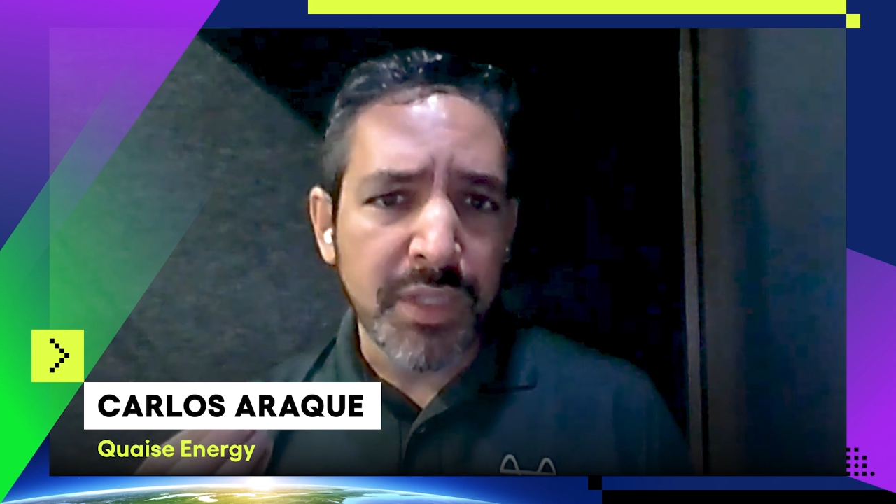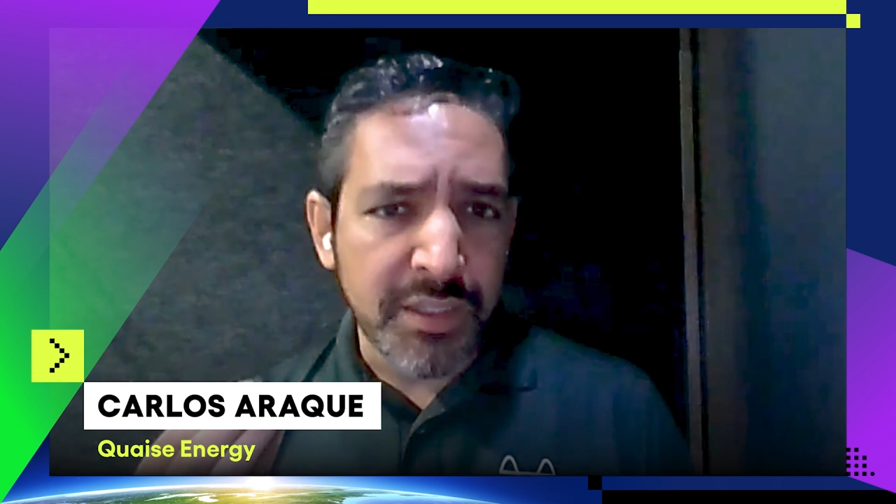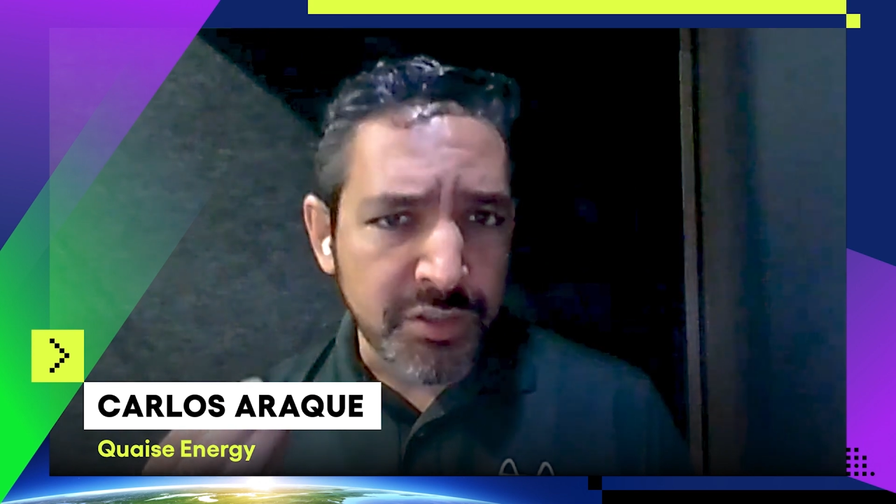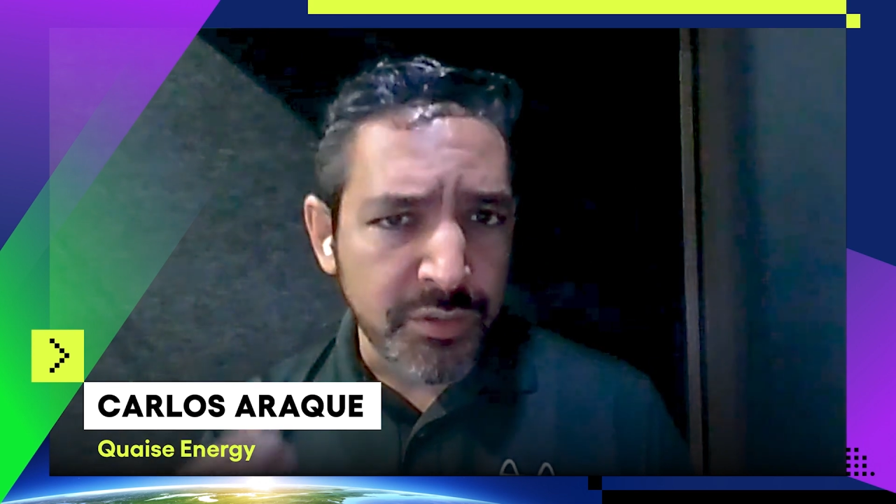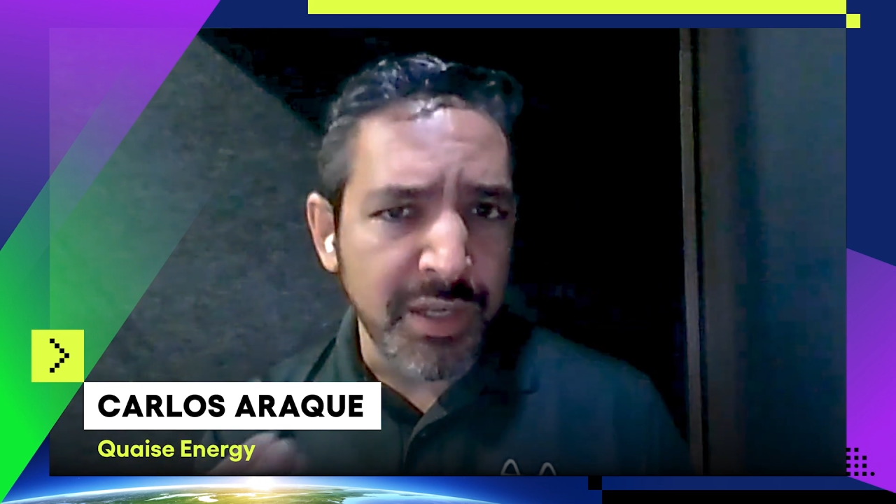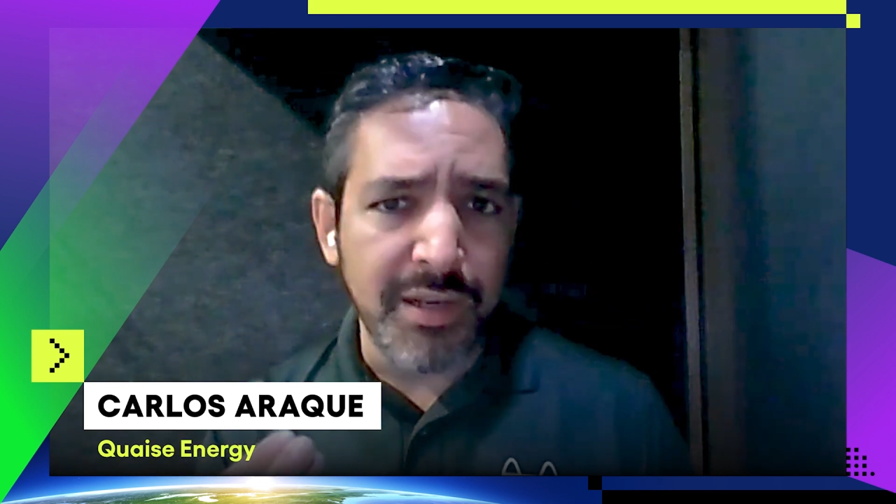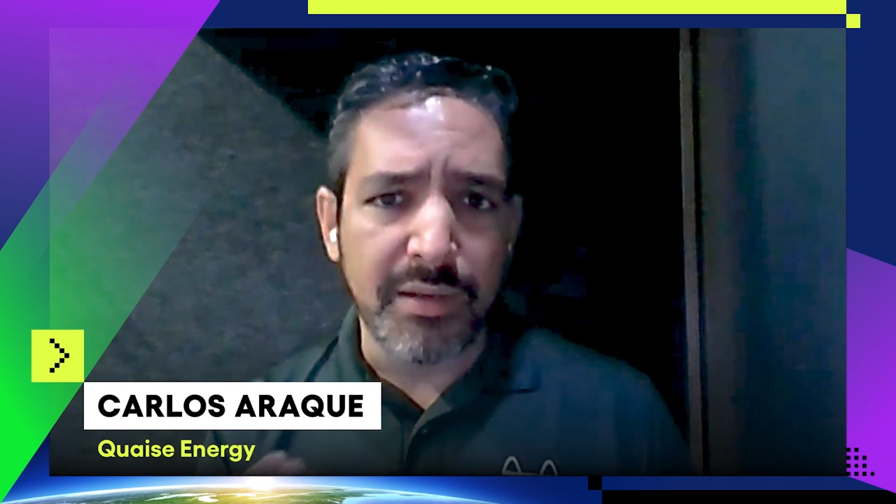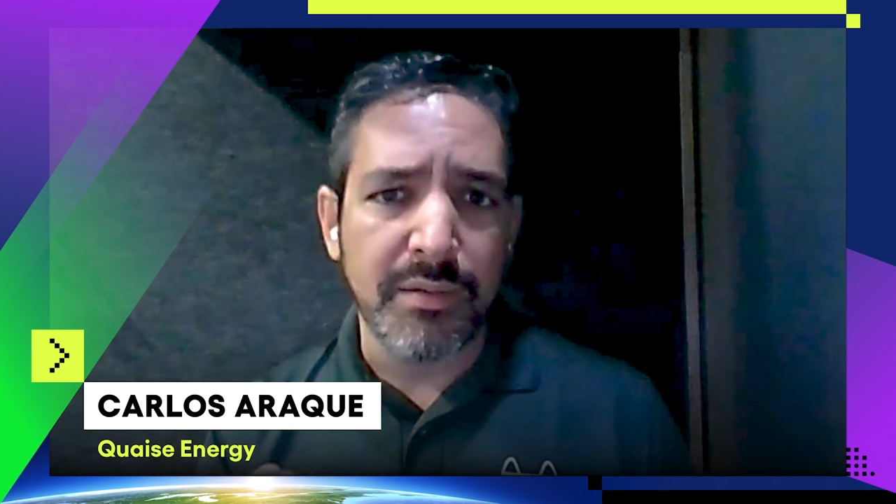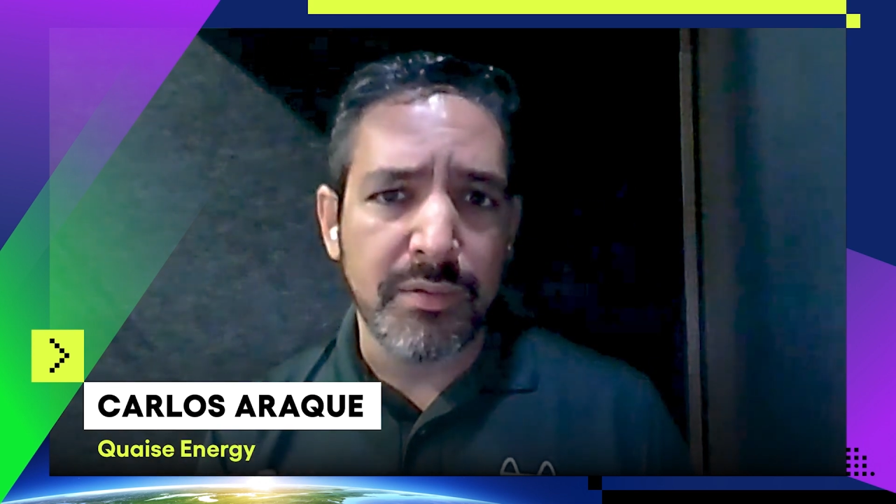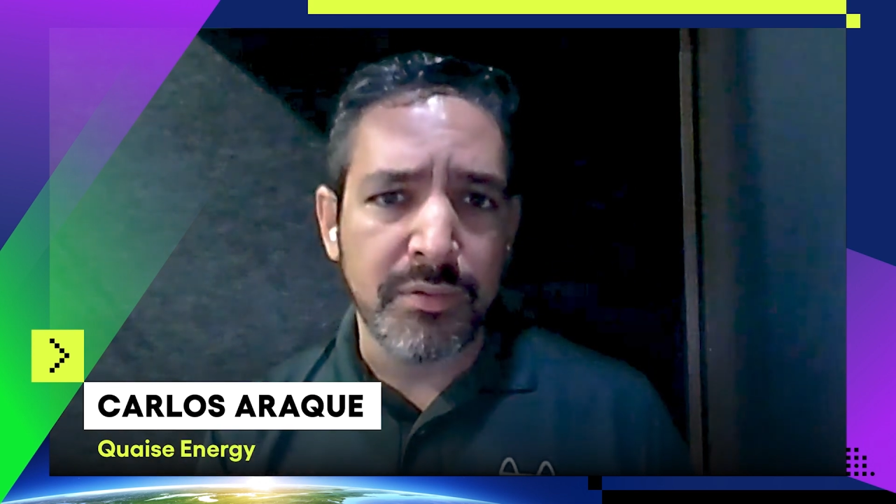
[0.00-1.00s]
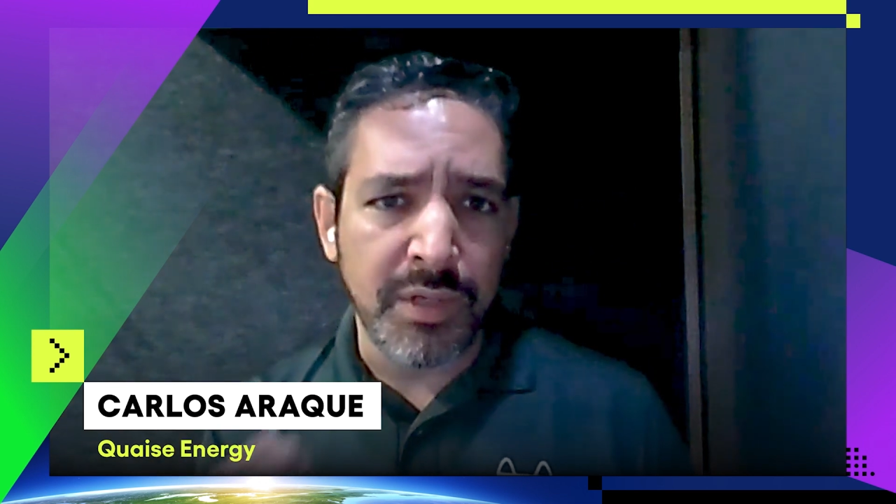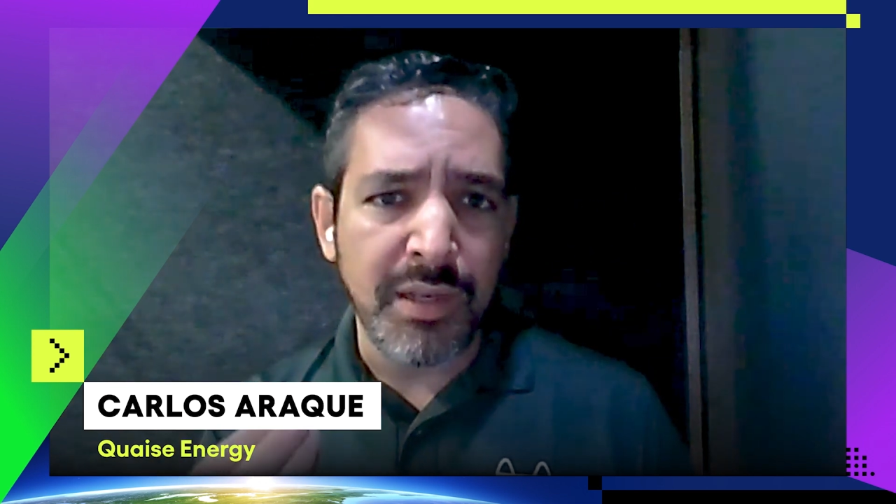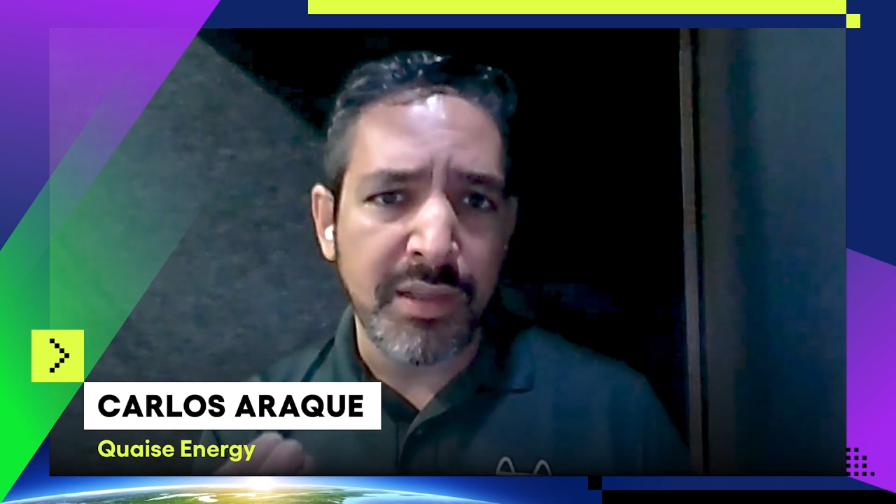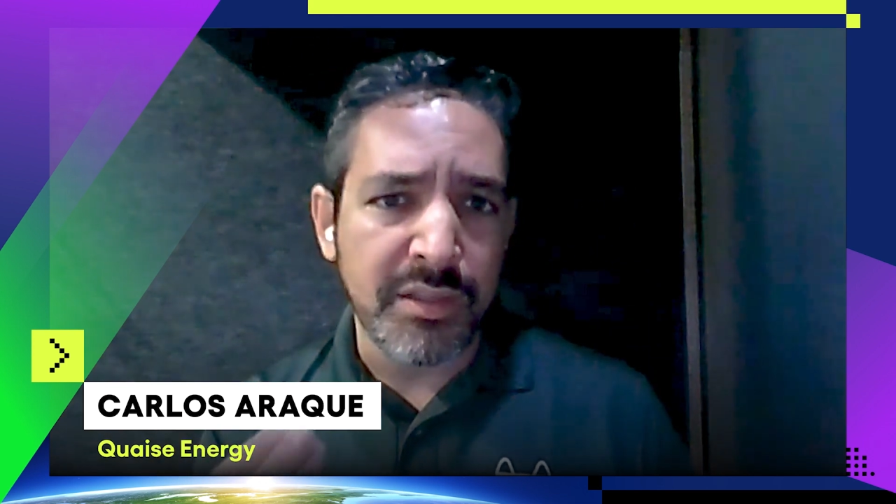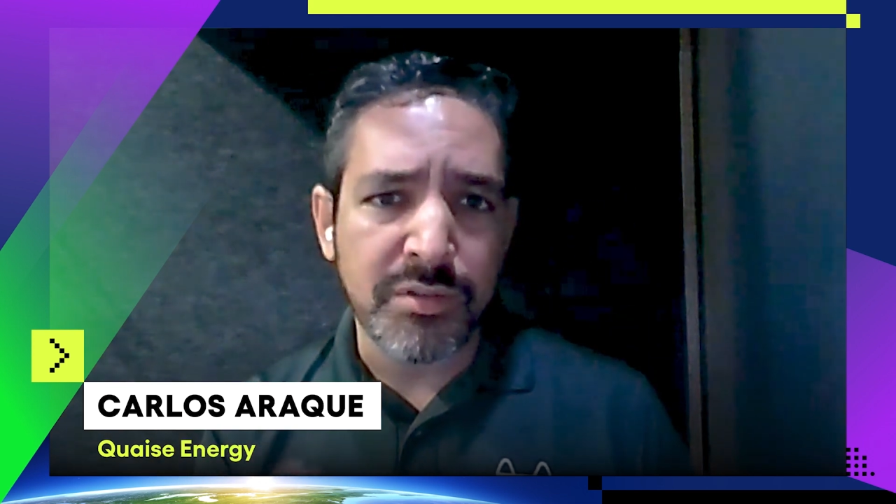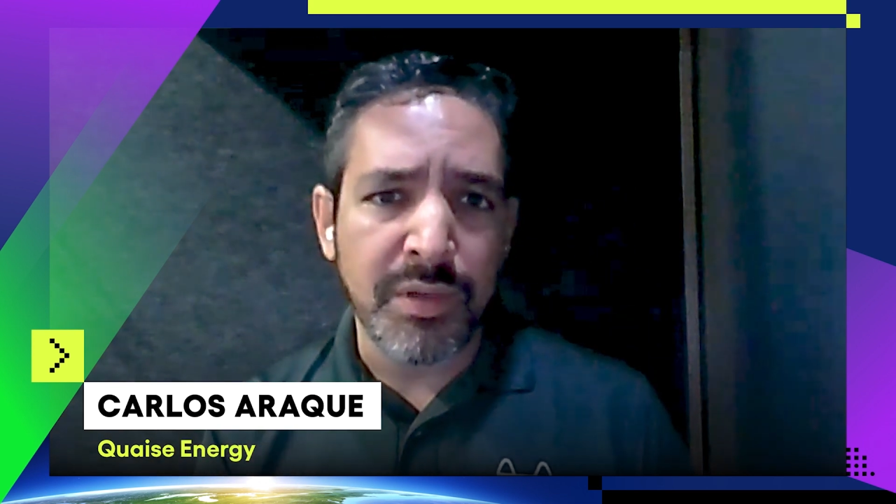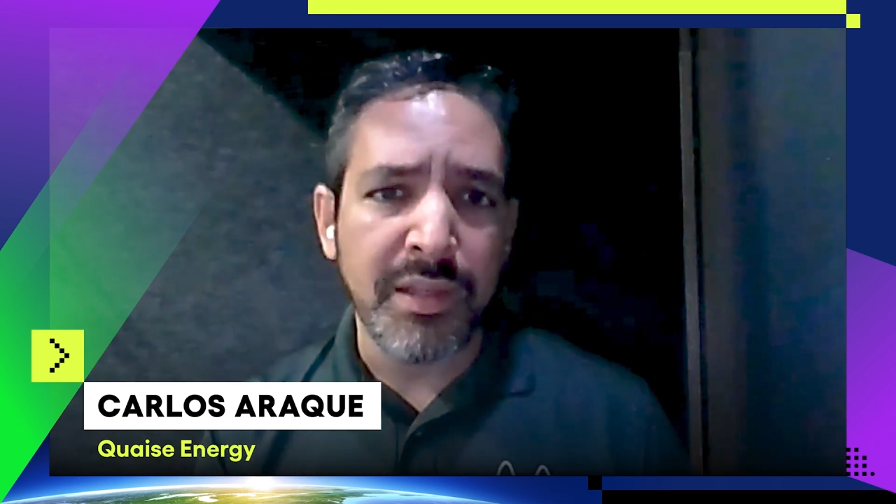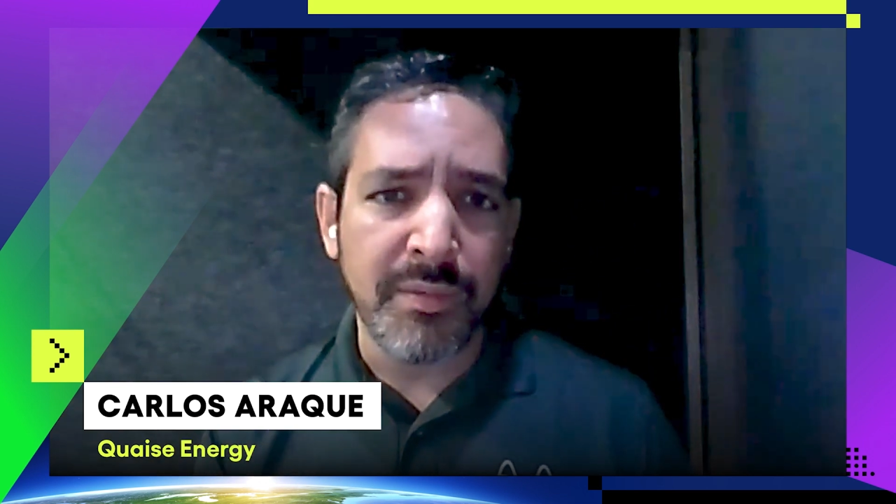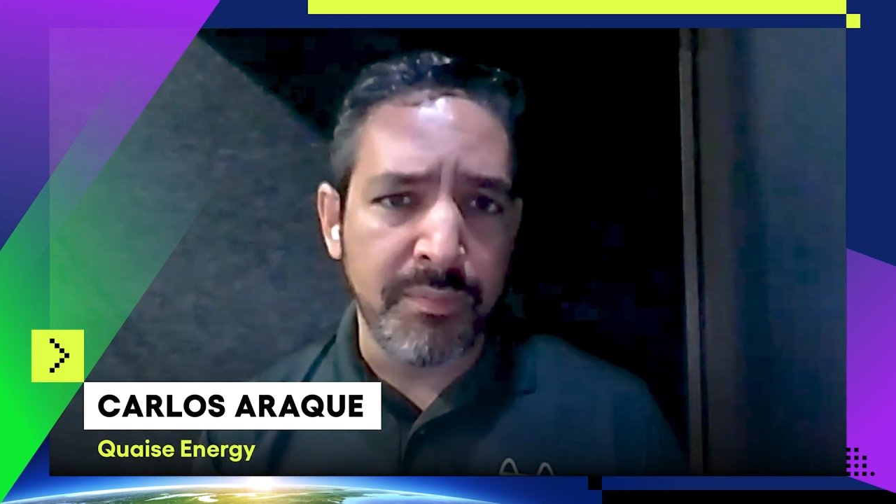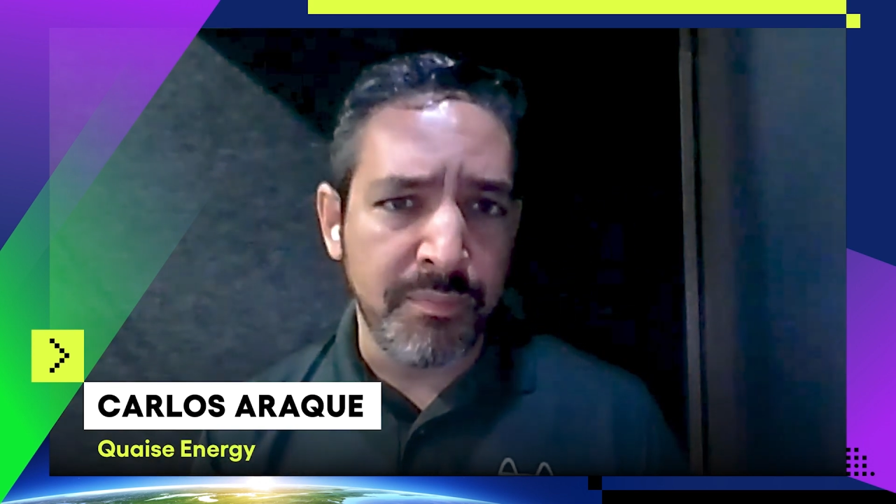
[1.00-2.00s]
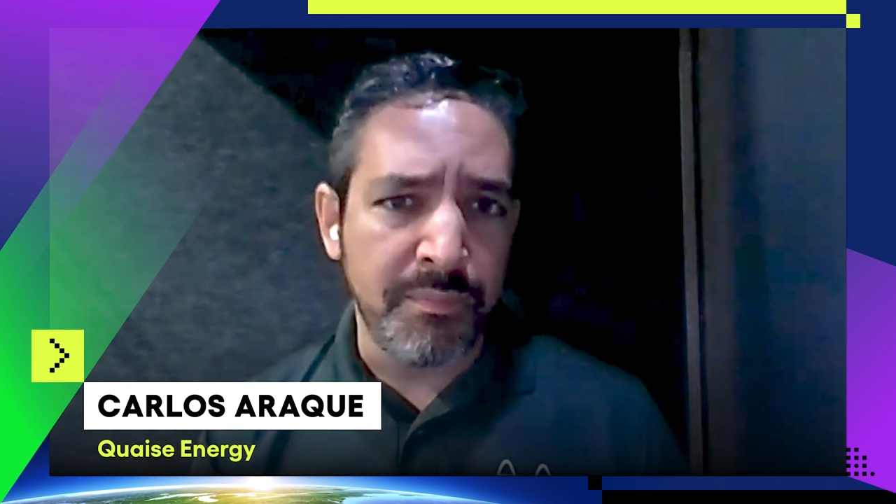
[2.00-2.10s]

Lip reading: is drilling. Drilling is really the